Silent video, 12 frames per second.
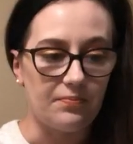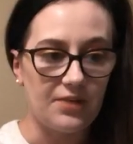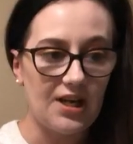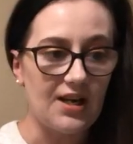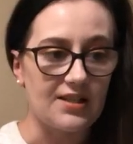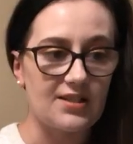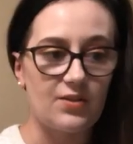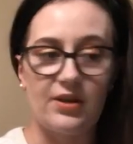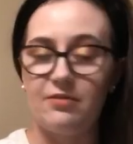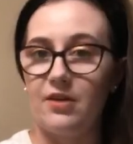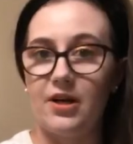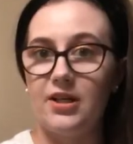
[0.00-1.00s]
yeah, so I
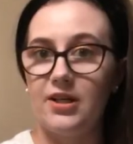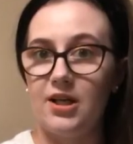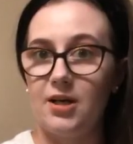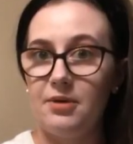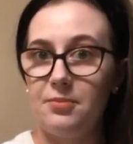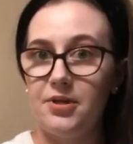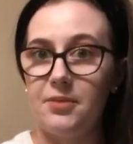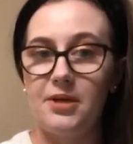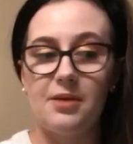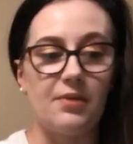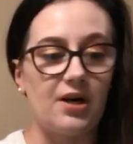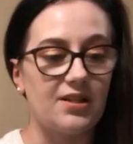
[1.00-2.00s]
finally got my
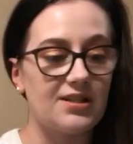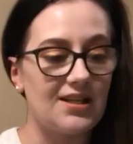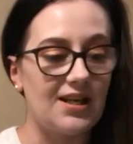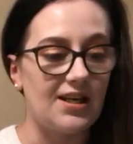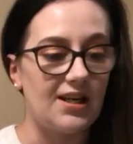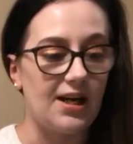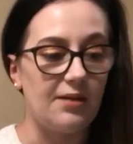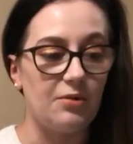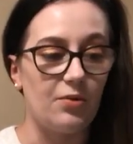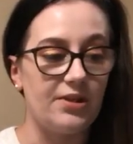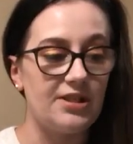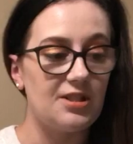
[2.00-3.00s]
premium box and I'm
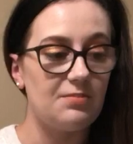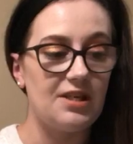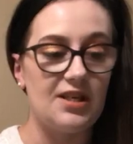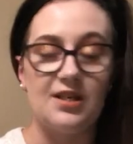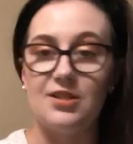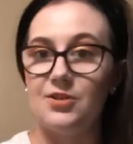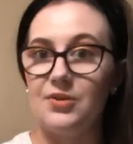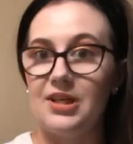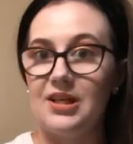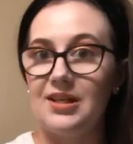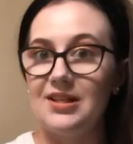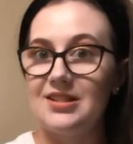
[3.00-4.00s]
going to be doing
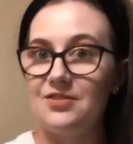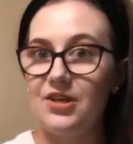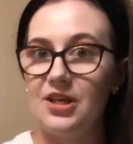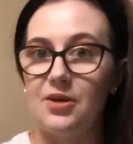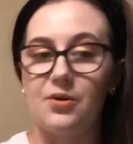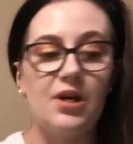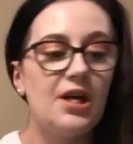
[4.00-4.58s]
this video.